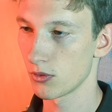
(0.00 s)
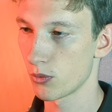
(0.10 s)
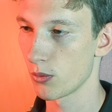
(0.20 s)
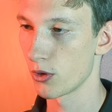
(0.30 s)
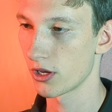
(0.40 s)

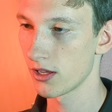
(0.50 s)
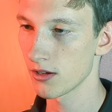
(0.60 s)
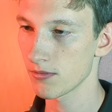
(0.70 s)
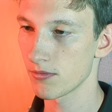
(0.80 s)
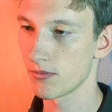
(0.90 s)
we work
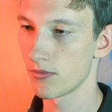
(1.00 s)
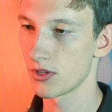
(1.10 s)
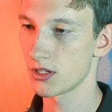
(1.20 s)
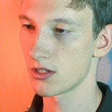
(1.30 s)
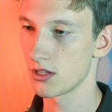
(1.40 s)
here,
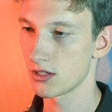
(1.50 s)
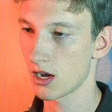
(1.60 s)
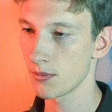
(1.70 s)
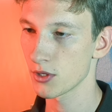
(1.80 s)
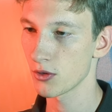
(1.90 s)
this is the
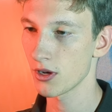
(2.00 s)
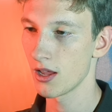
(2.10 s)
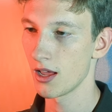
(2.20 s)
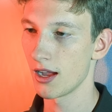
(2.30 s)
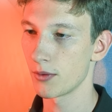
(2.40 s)
time zone,
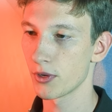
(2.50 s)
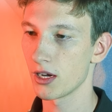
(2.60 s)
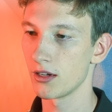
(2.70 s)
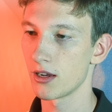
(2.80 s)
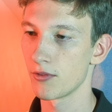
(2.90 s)
and we
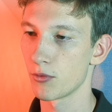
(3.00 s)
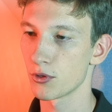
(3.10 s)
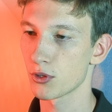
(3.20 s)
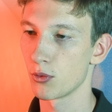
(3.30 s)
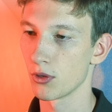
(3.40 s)
are in a
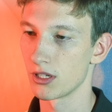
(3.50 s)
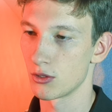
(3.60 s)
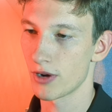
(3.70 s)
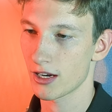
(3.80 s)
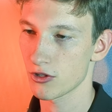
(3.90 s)
voice call
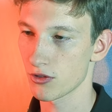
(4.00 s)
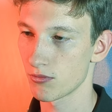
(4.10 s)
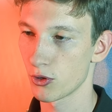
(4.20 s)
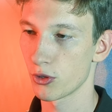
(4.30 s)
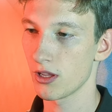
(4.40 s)
interaction.
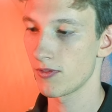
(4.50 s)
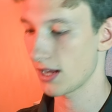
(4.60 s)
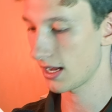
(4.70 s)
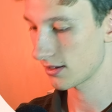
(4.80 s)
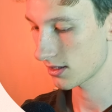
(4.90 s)
You could even
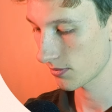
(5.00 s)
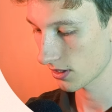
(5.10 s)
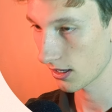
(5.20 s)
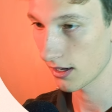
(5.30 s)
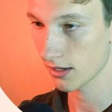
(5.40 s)
add something
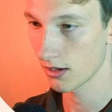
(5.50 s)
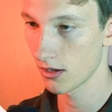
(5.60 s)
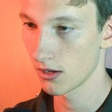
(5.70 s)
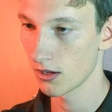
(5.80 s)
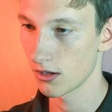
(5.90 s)
like
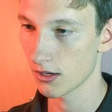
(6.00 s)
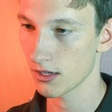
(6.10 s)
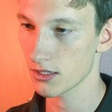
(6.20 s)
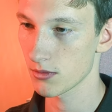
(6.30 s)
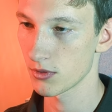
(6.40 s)

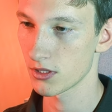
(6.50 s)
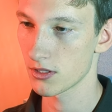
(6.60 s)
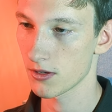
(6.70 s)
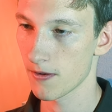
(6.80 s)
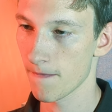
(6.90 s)
customers